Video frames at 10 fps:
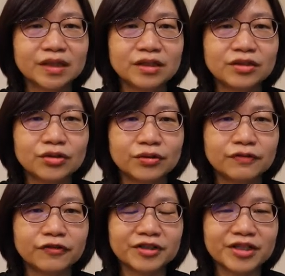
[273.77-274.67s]
So
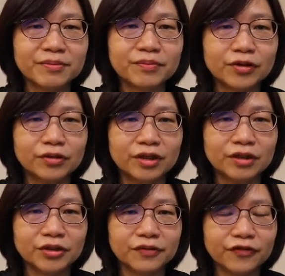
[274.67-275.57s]
for example,
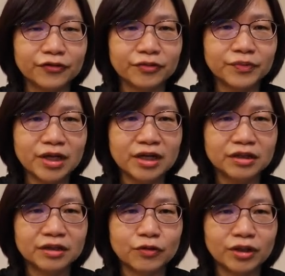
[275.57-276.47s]
if you
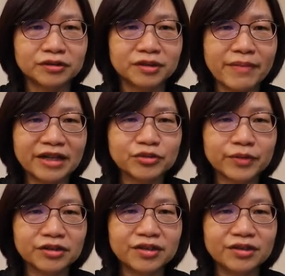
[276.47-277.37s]
want the
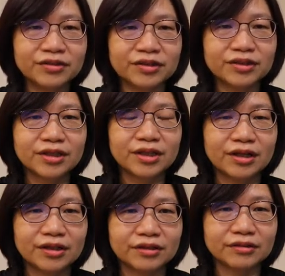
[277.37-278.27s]
maximum heat,
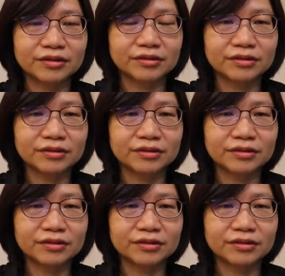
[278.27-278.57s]
the